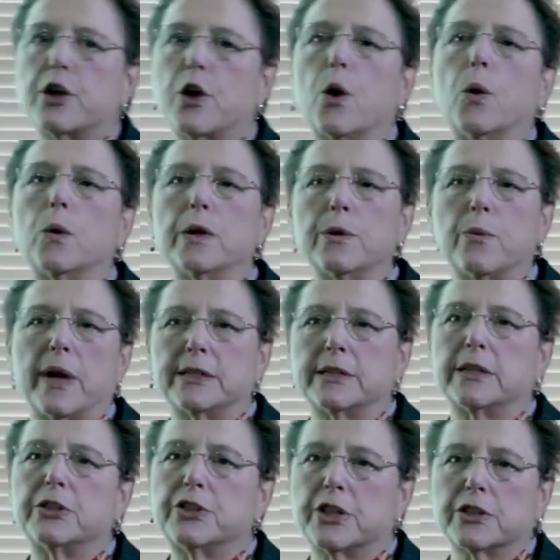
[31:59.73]
The only way
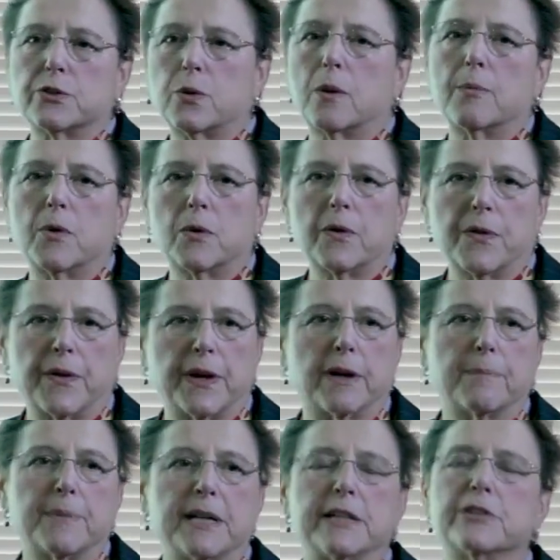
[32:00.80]
to adjust hormonal
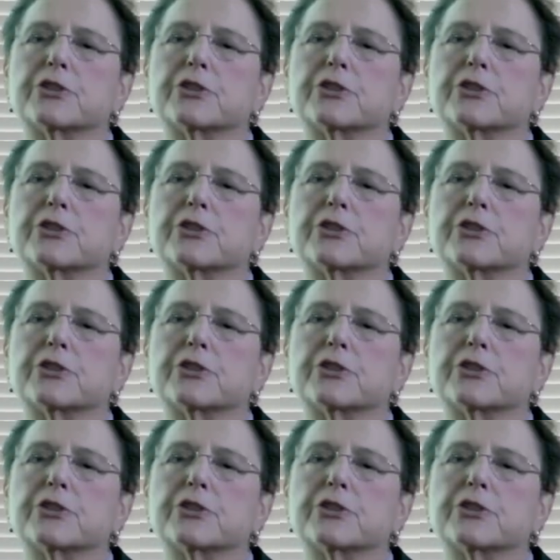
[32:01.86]
therapy